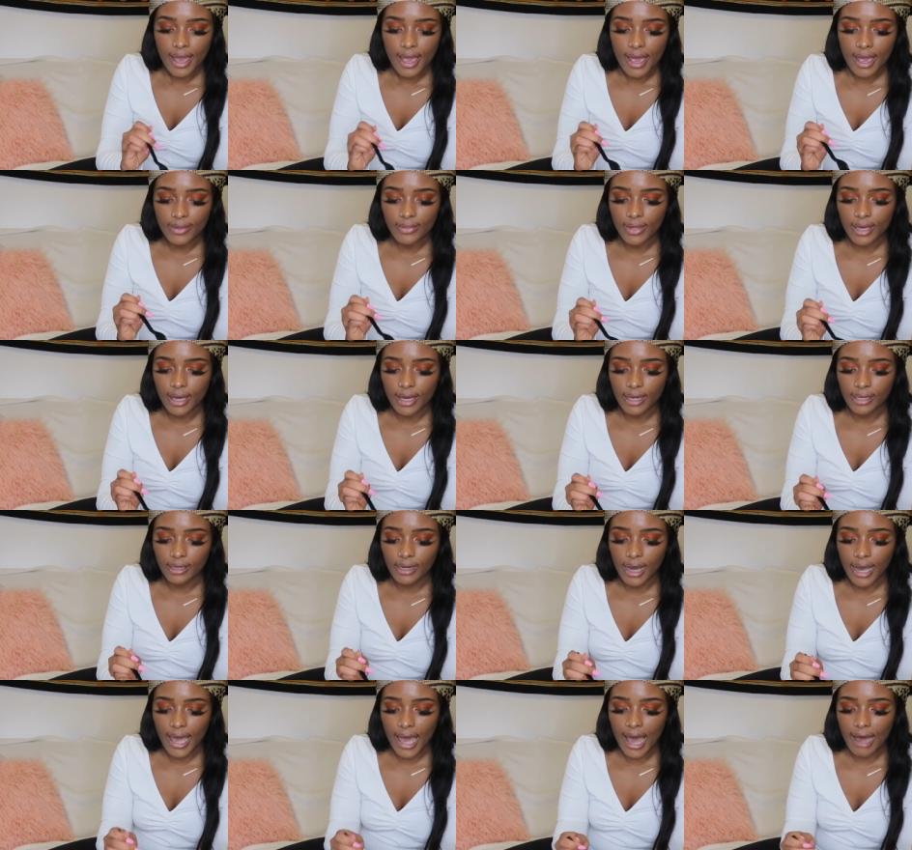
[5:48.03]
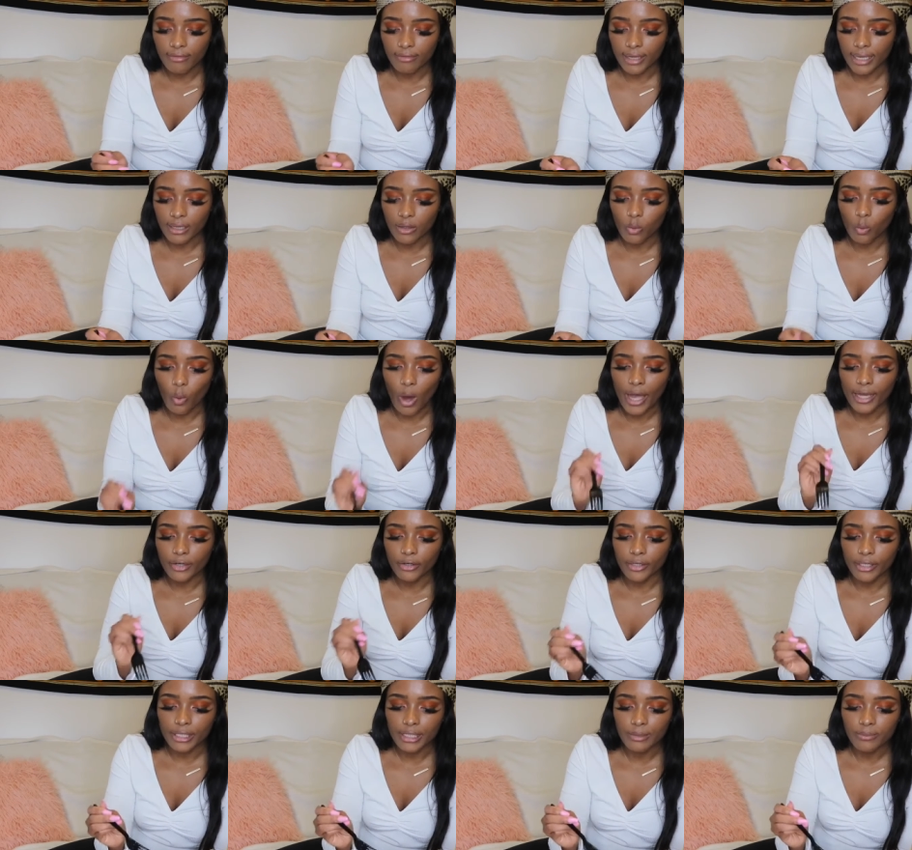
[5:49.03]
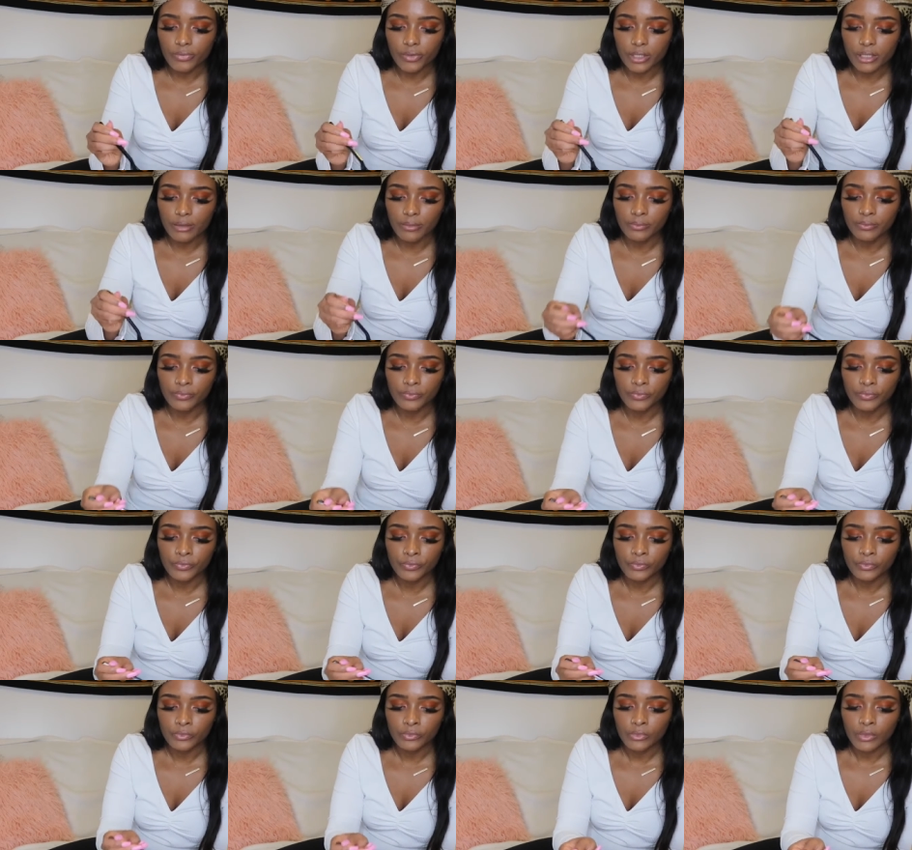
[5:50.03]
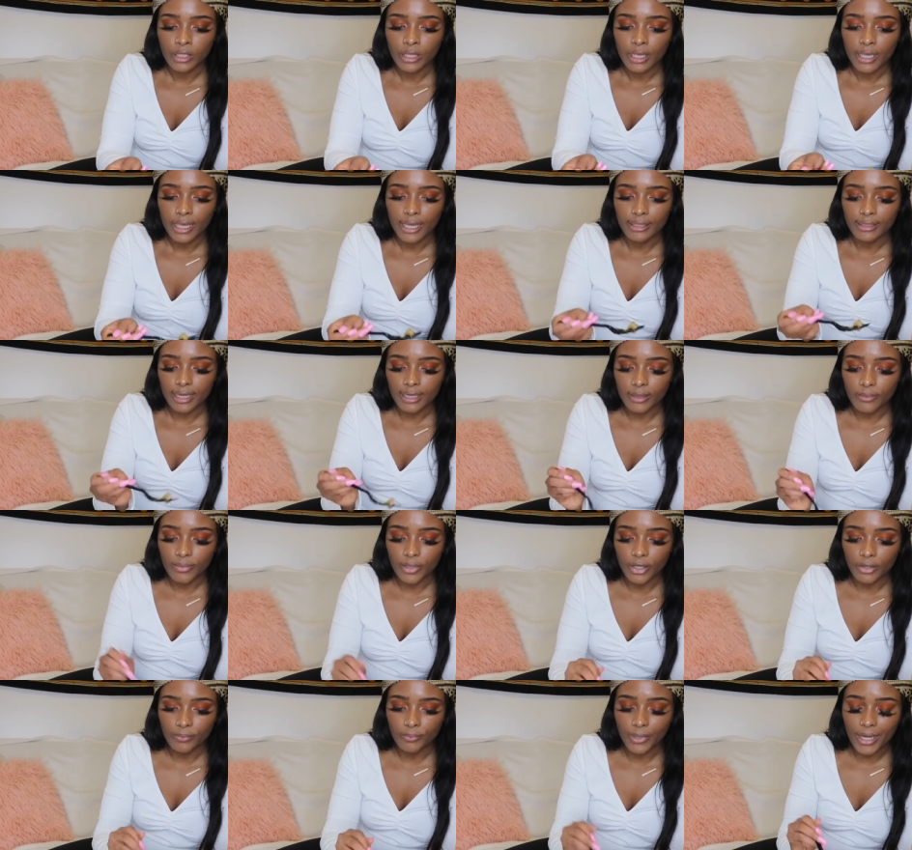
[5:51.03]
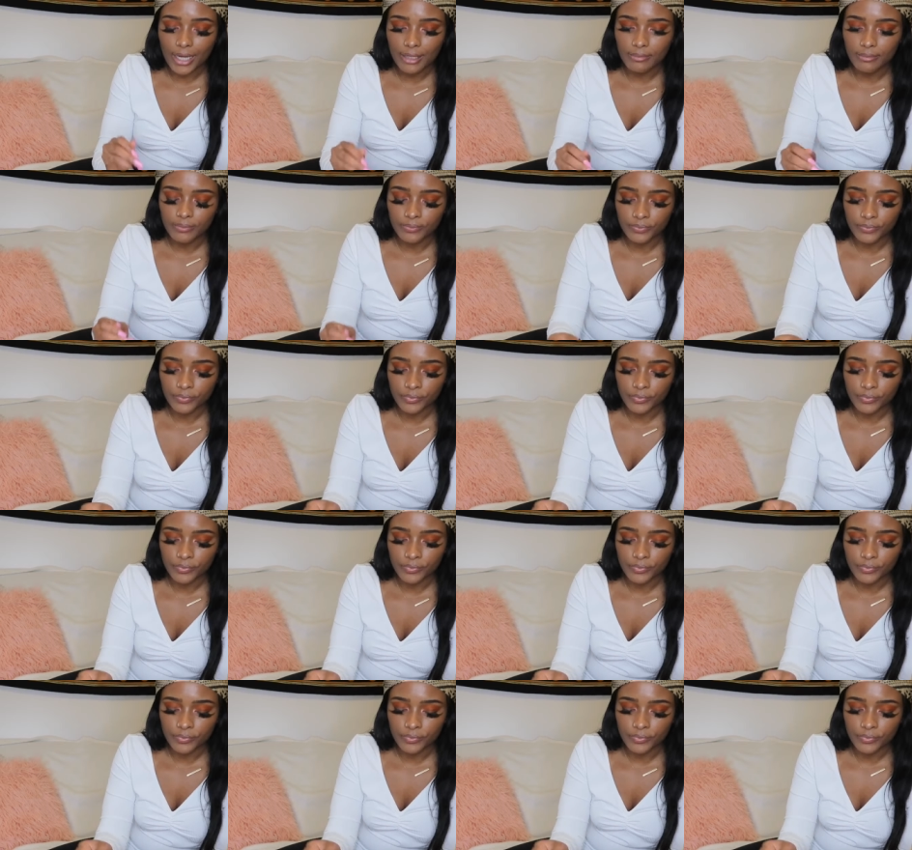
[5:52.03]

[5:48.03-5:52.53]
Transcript: And then I have like wider hips and like a bigger butt.